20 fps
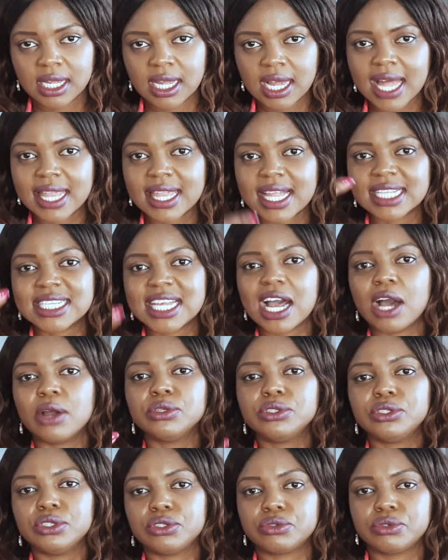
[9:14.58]
And that's how you
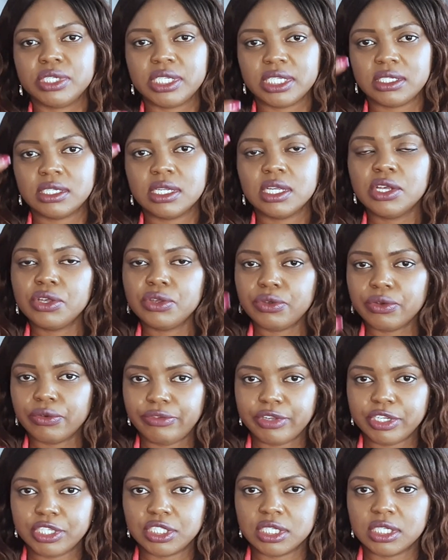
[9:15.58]
should treat your
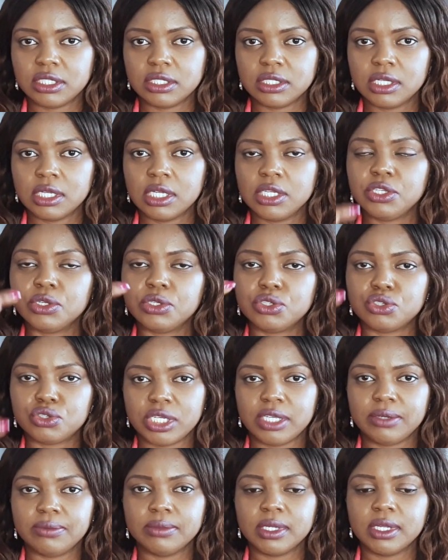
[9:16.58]
vision, your
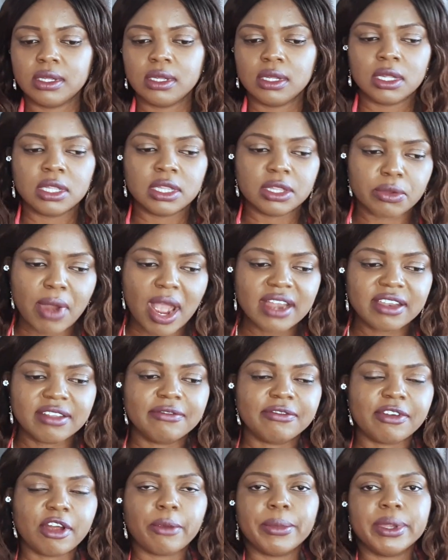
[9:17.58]
dream. The right
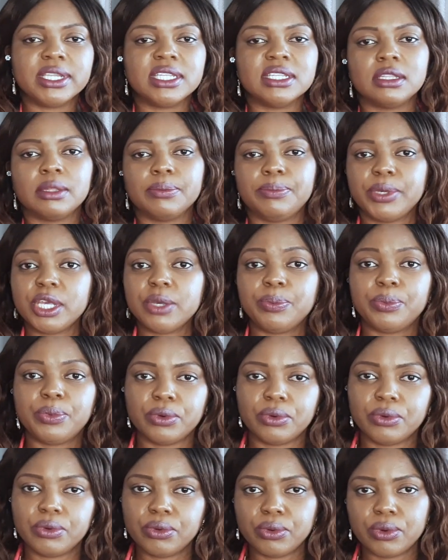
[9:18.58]
environment is the
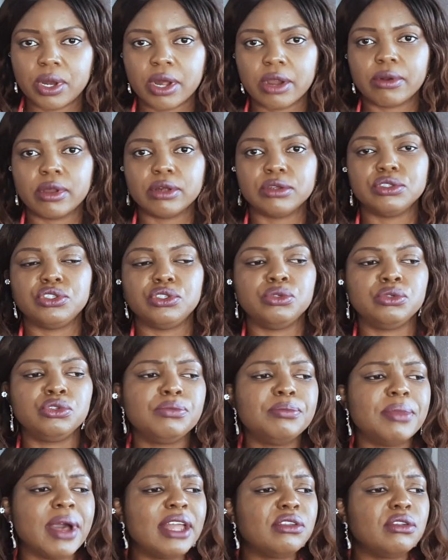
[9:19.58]
people who are around you. You
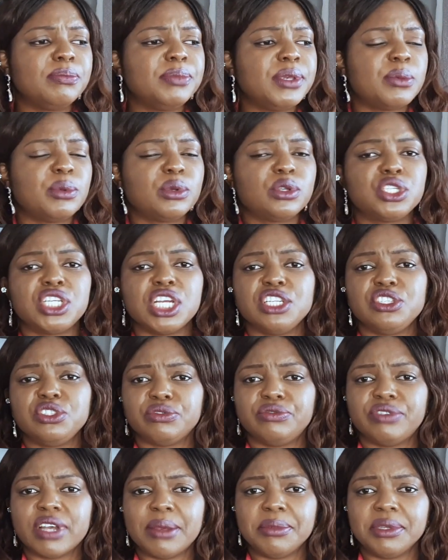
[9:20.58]
might not be able to change your
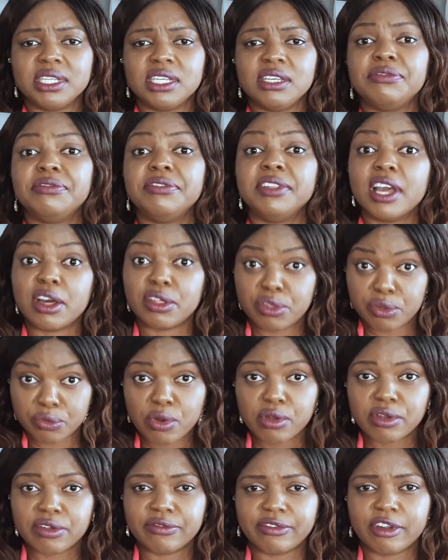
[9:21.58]
family if they are the
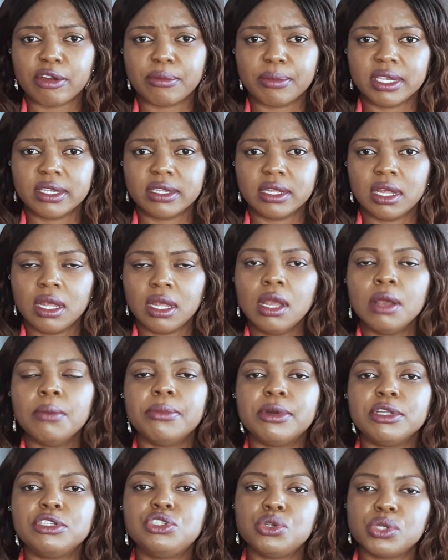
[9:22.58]
wrong environment,
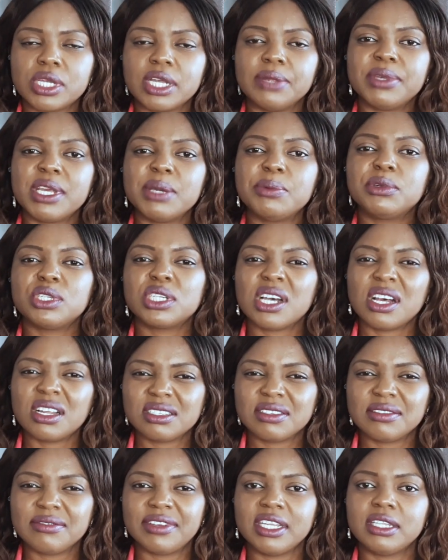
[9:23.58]
but you can be able to
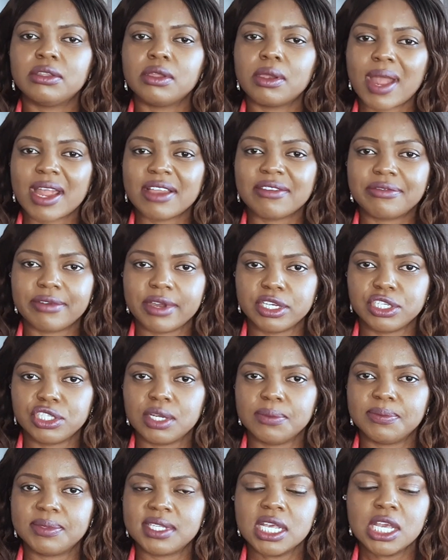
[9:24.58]
cultivate the right
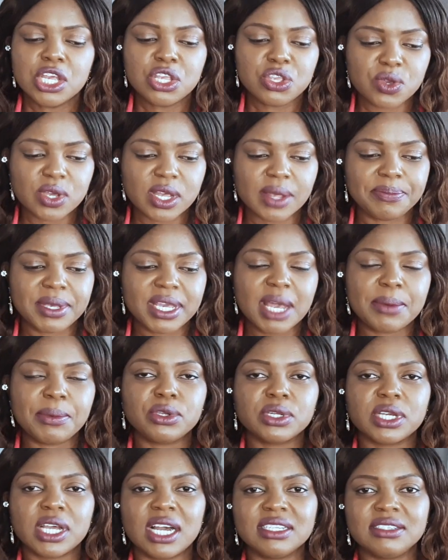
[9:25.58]
friendships. You can be able
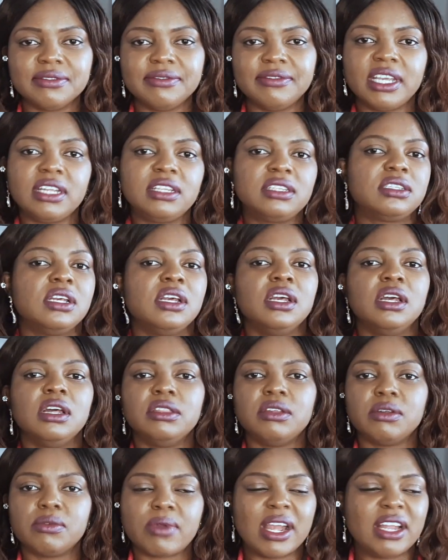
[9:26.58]
to cultivate
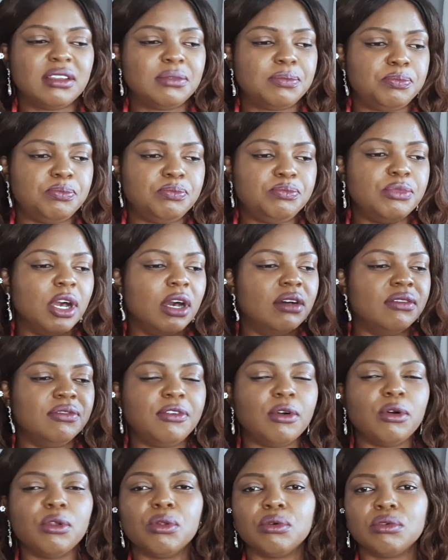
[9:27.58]
the right
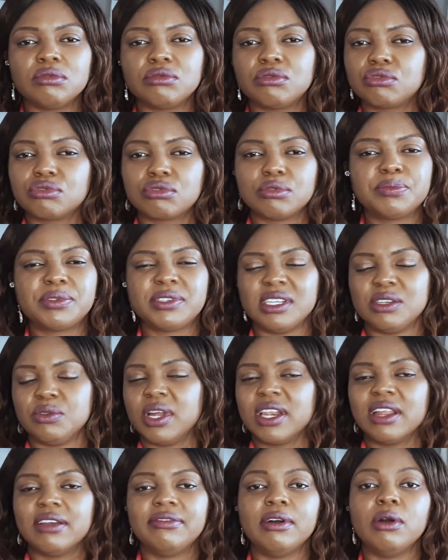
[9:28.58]
follow groups and
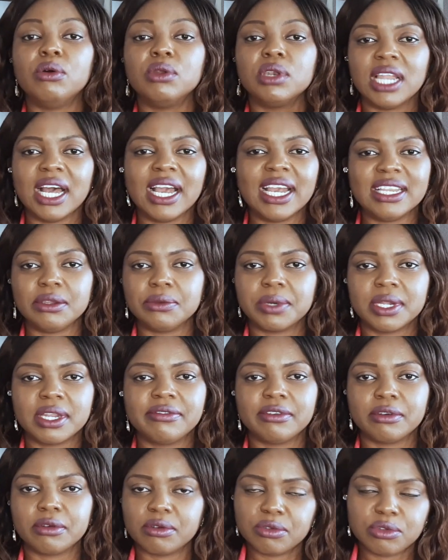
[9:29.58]
whatever online,
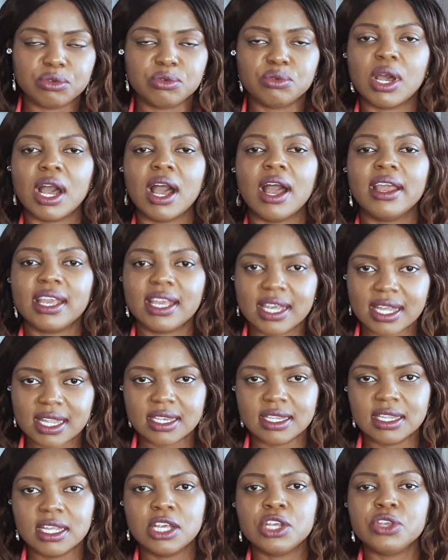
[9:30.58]
whatever you are
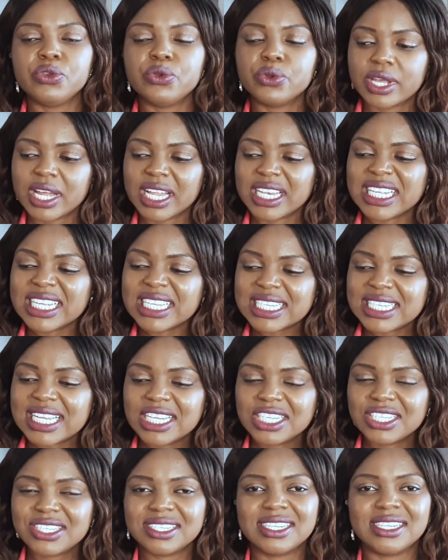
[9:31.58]
in. You can
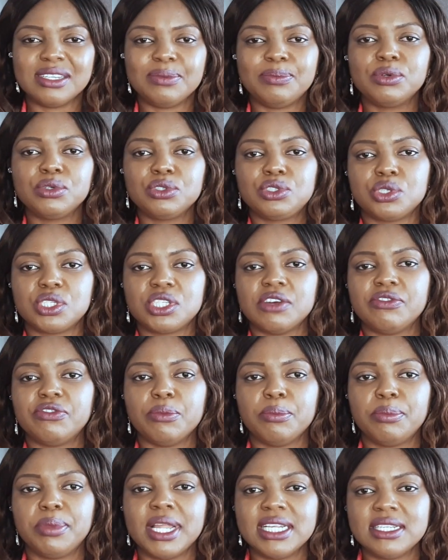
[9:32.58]
intentionally put yourself
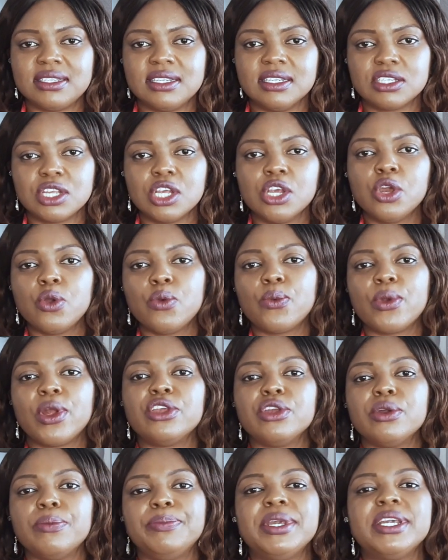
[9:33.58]
in places where
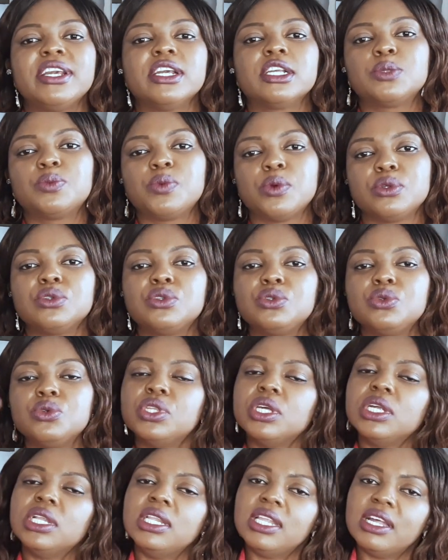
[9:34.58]
you're being exposed to
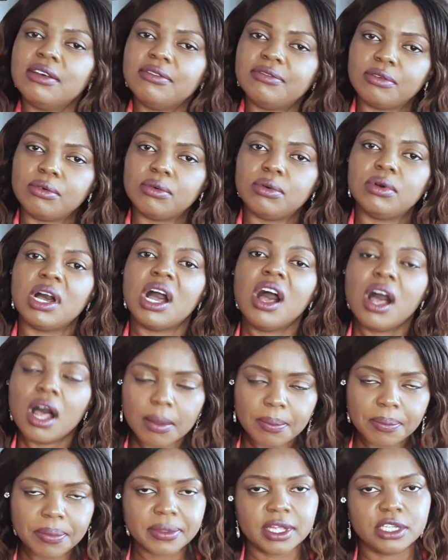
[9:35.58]
the level
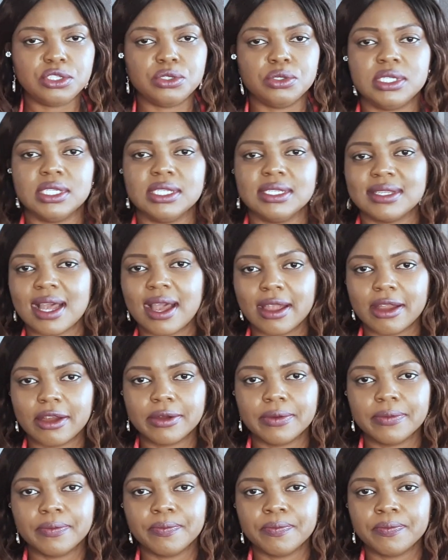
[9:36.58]
up that you
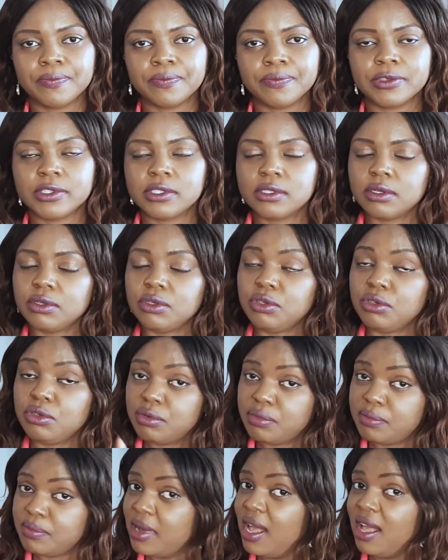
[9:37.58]
desire. So
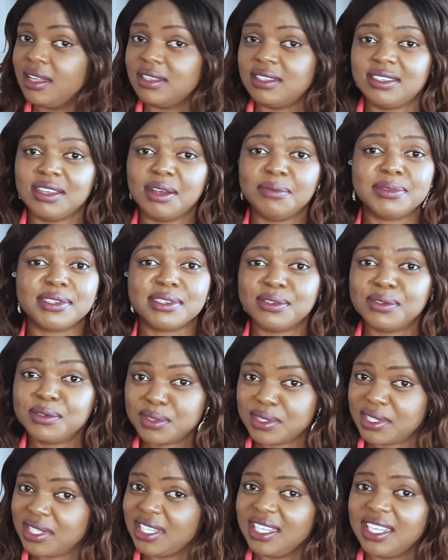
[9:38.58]
you must
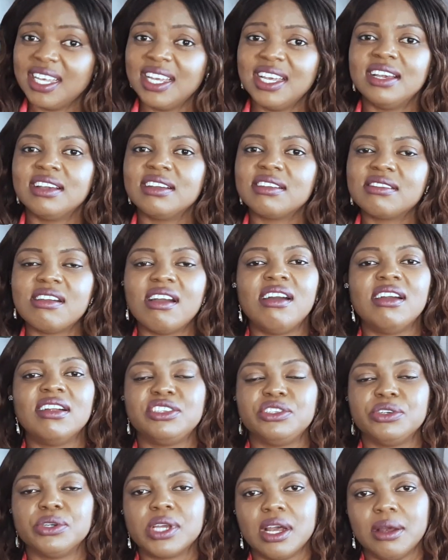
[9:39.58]
absolutely guard
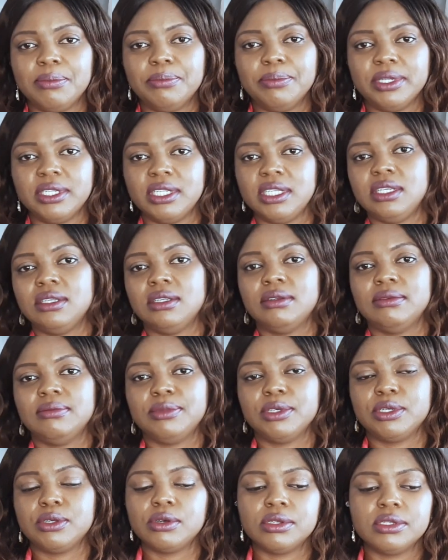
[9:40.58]
your company
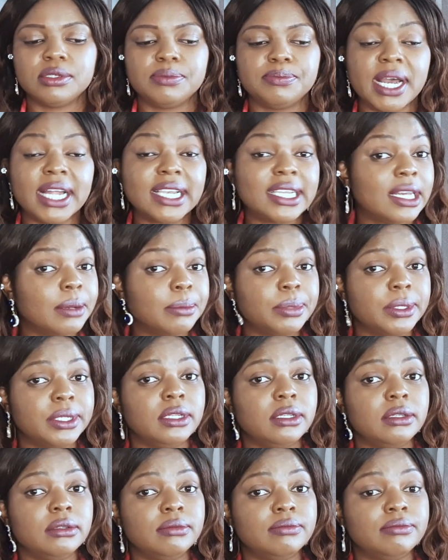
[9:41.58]
because bad
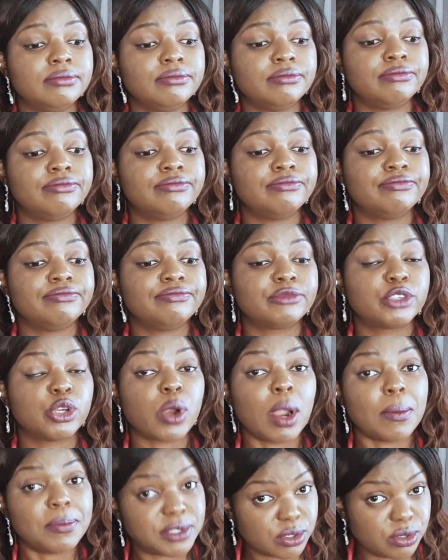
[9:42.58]
company
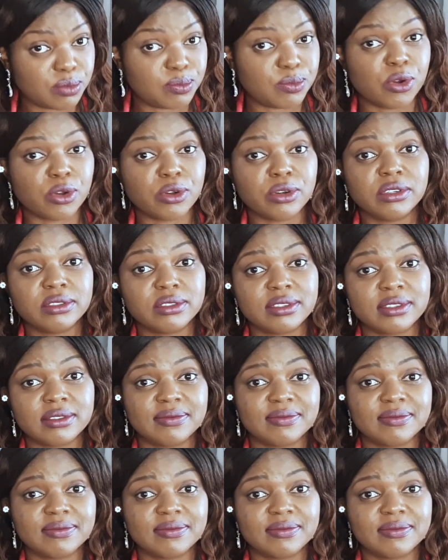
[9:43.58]
corrupts good morals.